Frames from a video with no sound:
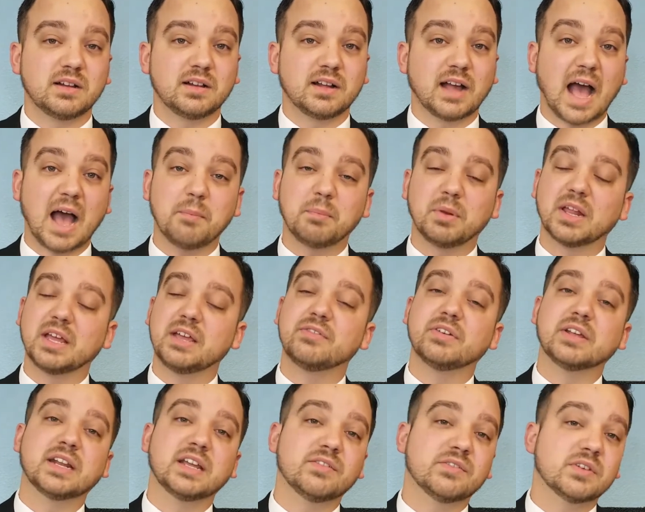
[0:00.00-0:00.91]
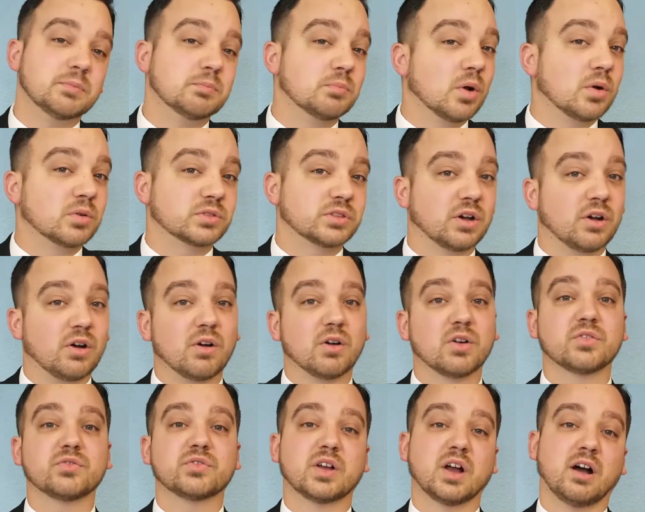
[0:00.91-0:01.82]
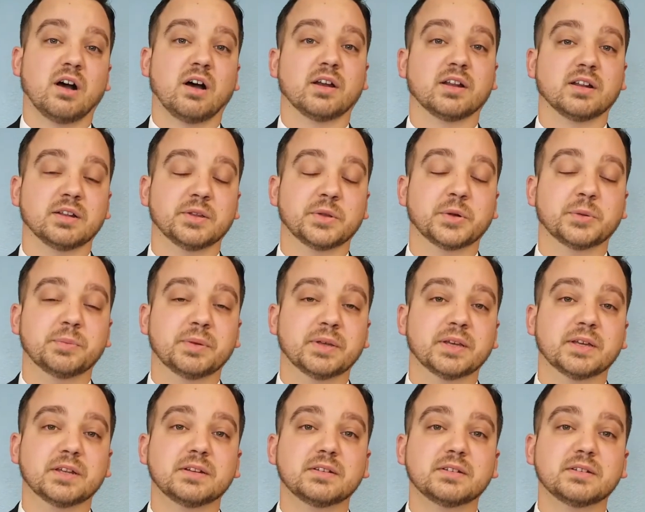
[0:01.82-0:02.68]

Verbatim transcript: I believe it even broke the heart of God a little bit.